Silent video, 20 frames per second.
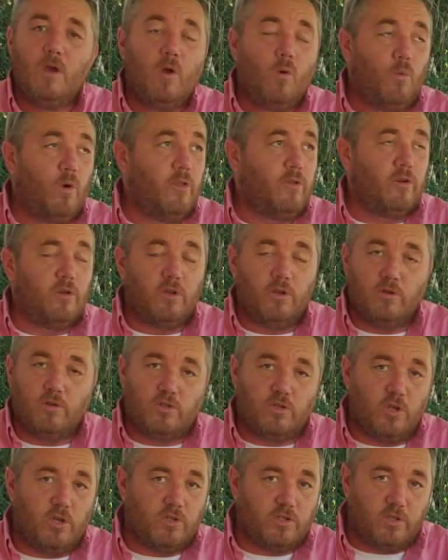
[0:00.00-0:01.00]
whether
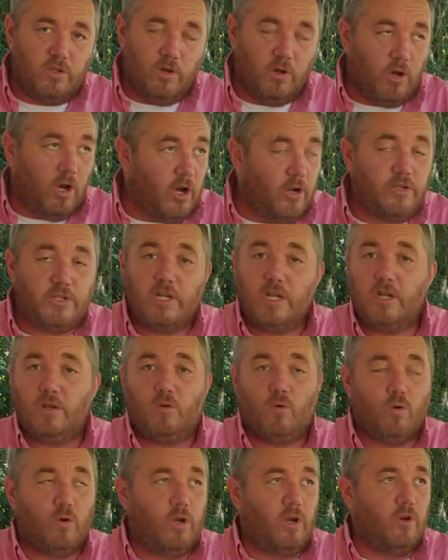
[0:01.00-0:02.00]
you're hunting
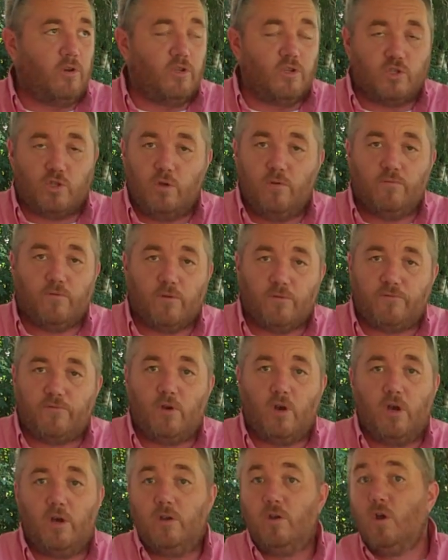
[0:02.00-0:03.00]
or you're just shooting for
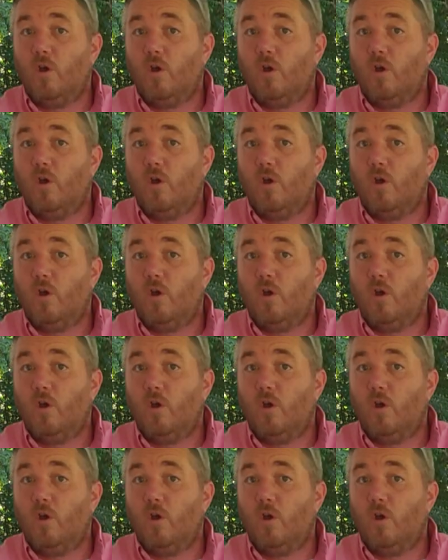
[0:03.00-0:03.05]
fun,